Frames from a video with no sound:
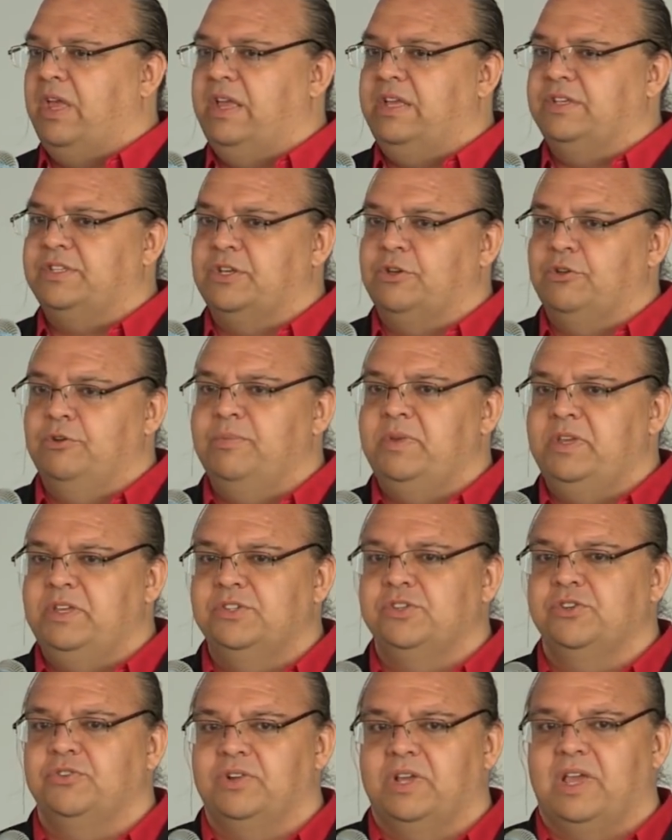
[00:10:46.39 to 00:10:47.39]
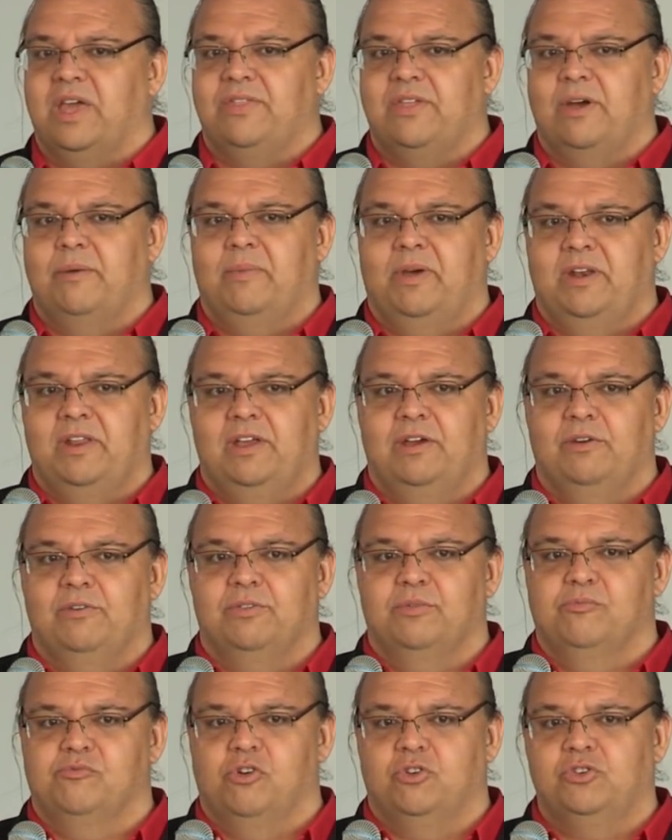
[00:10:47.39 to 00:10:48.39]
is it going to be easier to get that money out
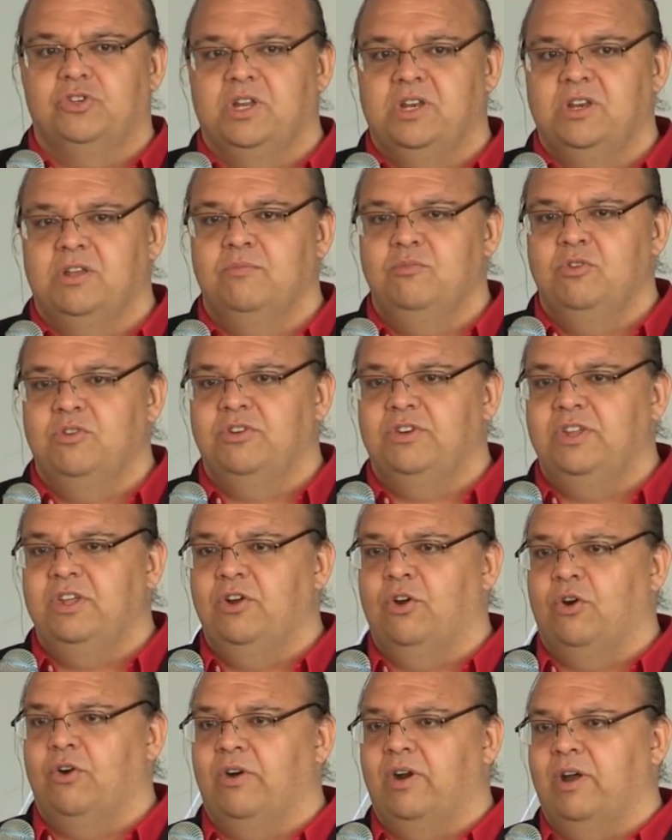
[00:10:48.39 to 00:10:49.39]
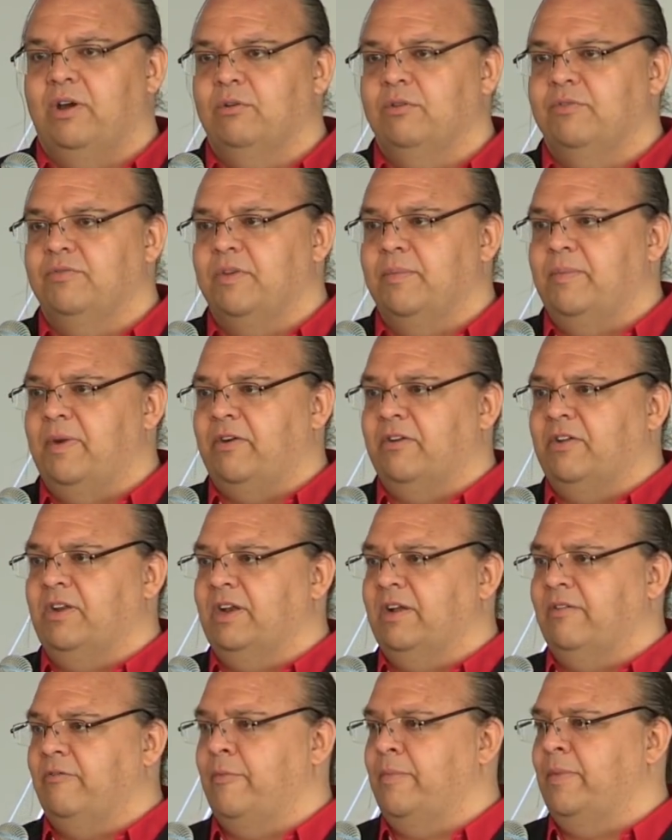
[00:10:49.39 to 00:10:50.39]
of the blockchain community or out of the American
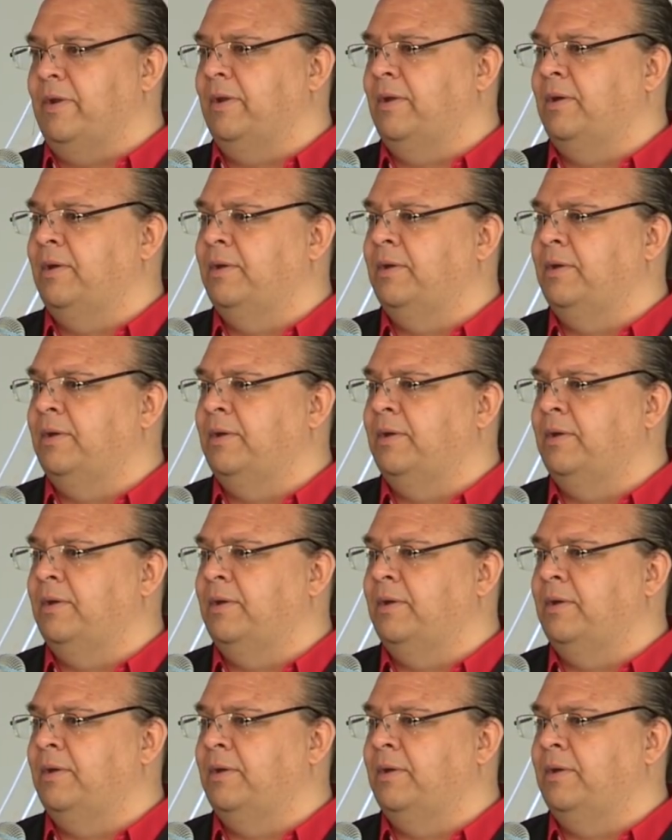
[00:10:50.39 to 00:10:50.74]
government?